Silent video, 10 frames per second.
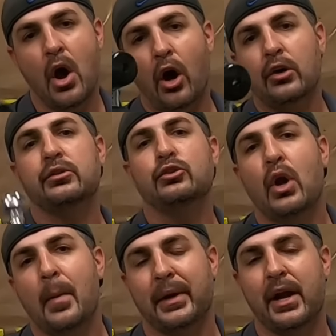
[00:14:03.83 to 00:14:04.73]
Also
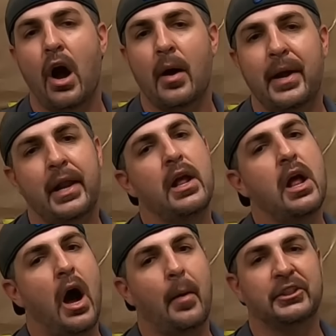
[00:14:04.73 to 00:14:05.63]
drop a comment,
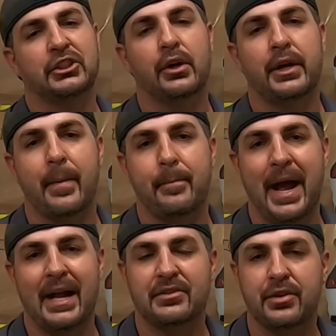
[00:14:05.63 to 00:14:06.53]
I'll be sure to get
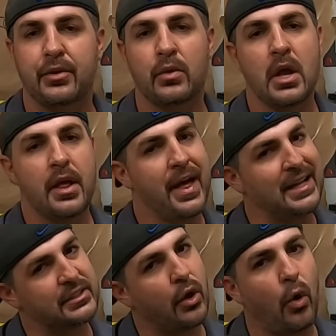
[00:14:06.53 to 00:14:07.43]
back to you.
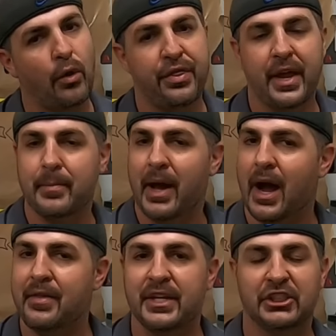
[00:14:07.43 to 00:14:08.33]
That's the whole thing
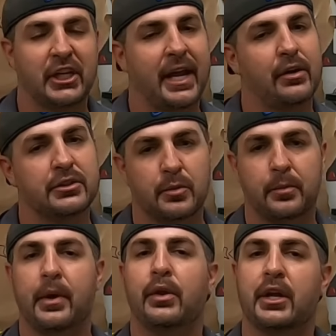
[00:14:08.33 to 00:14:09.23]
behind this channel, it's
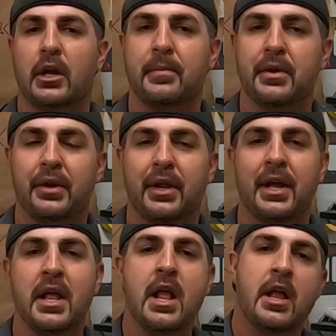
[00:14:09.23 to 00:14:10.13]
building a
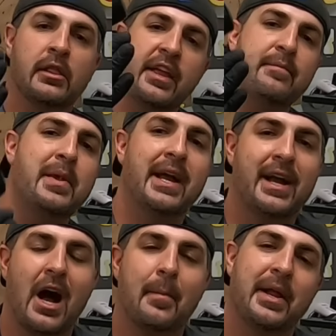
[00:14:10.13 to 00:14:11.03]
community. Leave me a
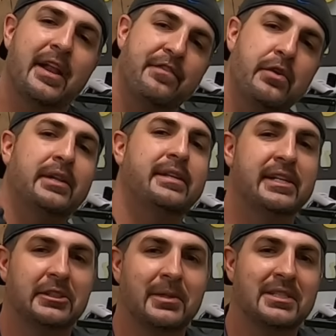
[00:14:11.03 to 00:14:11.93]
comment if you could
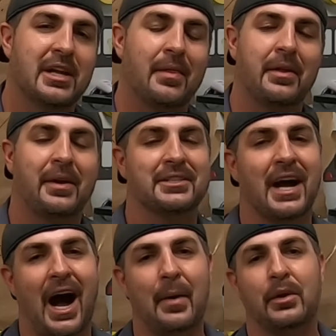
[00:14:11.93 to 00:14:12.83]
teach me something, because
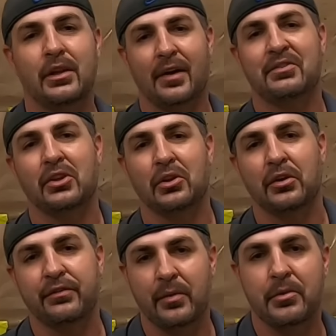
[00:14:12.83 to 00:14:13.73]
I would love to
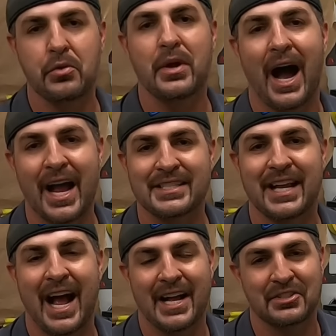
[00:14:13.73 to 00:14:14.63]
learn from you guys
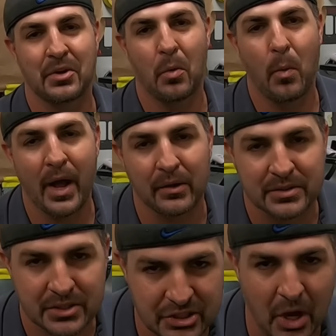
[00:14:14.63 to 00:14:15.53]
as well.
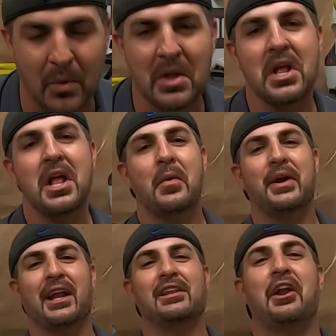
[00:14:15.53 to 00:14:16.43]
So, we
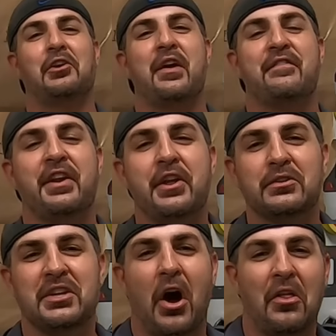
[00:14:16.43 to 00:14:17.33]
got a lot of great
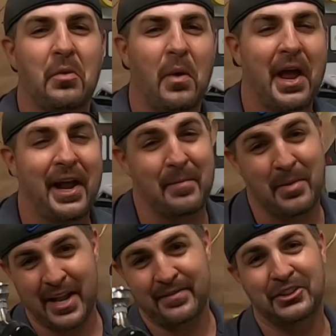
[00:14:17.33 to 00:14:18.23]
videos on the way. I
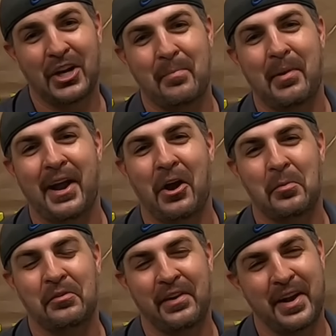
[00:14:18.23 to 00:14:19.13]
might even drop by
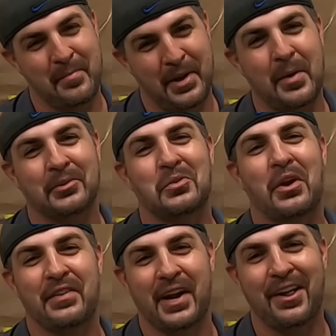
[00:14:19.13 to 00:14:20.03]
Harbor Freight and pick up a
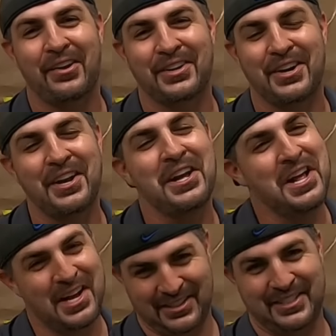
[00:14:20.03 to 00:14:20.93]
$25 gun
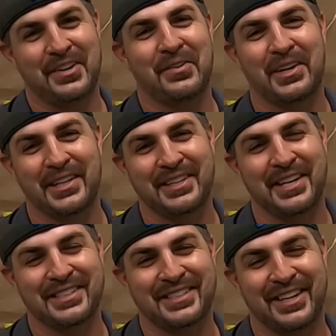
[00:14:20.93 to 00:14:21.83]
and see what it
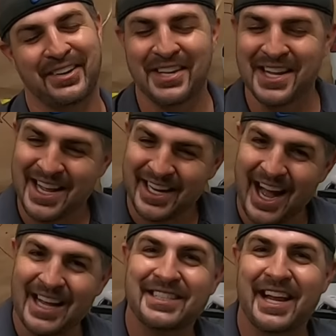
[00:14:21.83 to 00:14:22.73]
does. So,
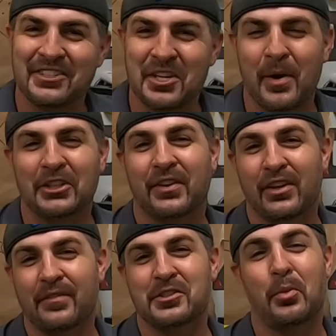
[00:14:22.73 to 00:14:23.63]
guys, thank you so much for the
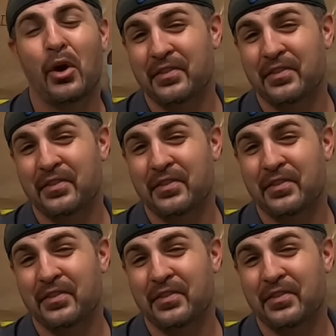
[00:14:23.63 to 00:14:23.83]
love and support.